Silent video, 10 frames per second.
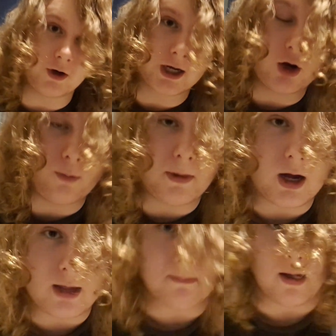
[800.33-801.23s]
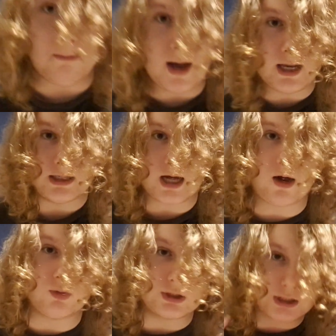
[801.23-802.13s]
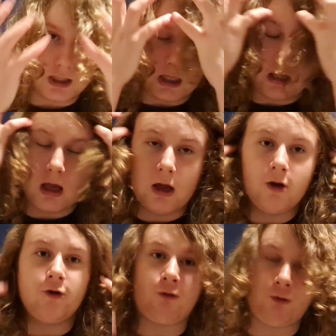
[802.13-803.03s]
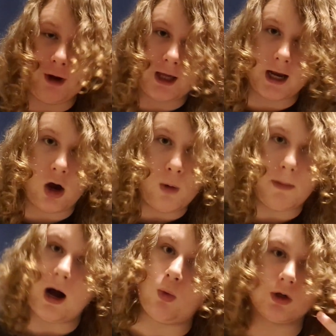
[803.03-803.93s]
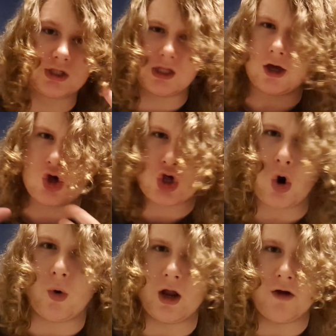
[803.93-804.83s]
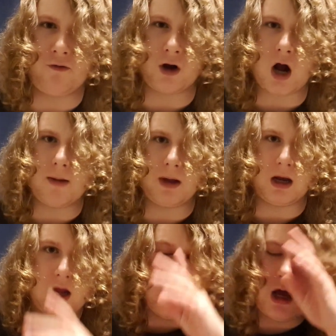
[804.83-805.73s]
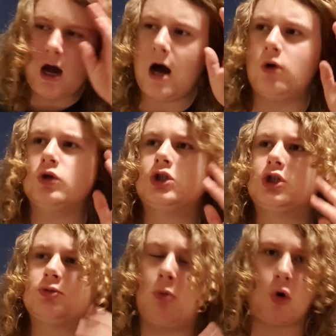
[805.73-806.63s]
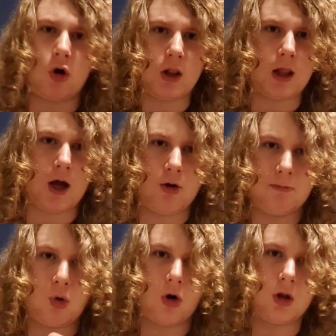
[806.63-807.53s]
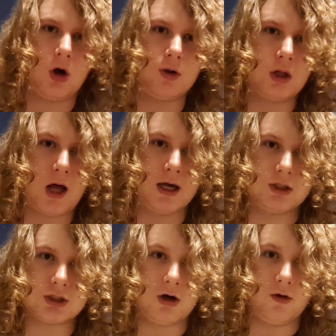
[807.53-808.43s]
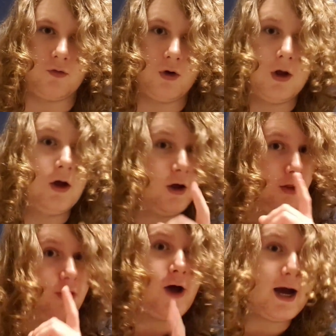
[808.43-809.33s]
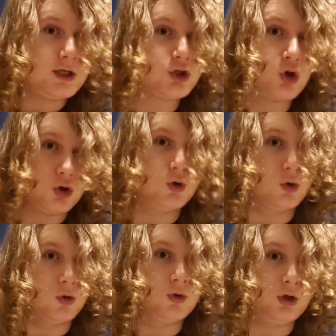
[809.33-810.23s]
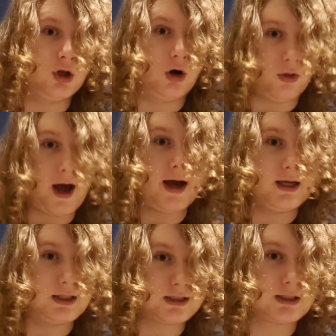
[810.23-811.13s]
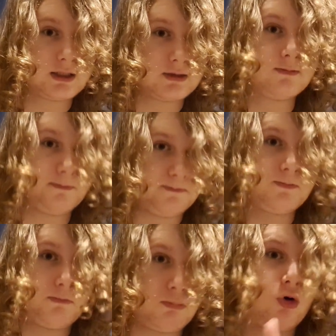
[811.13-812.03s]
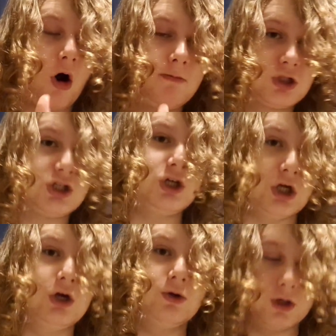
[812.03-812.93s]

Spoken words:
out. But in my mind, I was like freaking out, but I wasn't like showing it, if you know what I mean. I was just more along the lines of, that is cool, you know, that is props to you, you